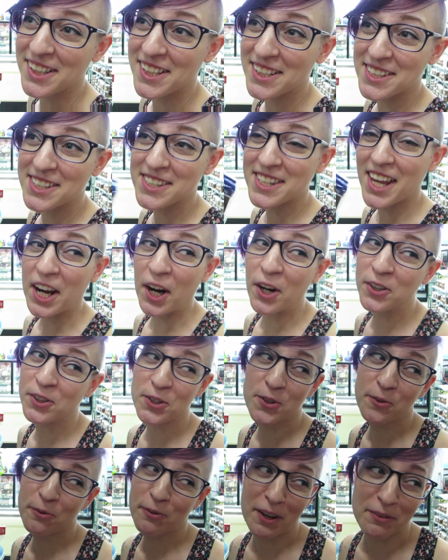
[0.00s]
This is like our
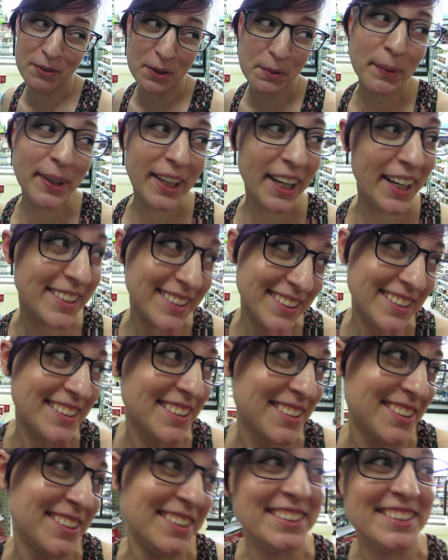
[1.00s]
new favorite
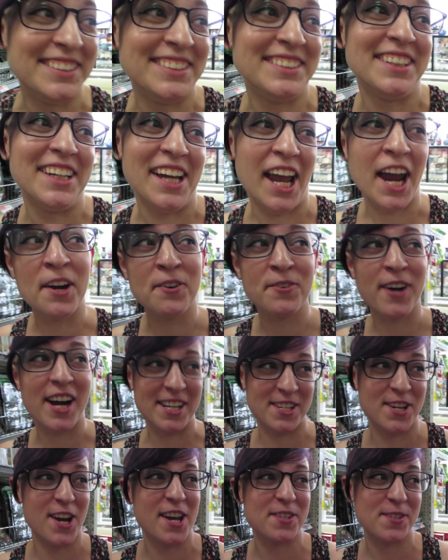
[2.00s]
place in
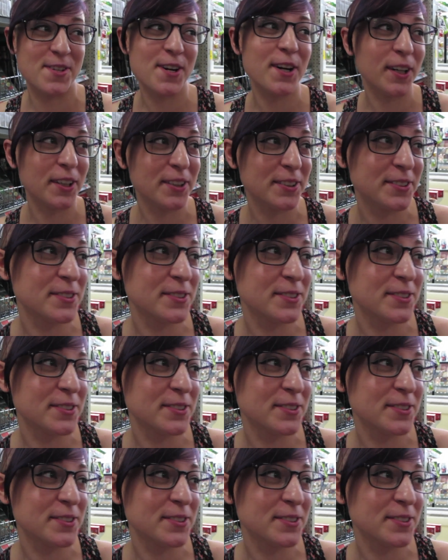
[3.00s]
Rochester.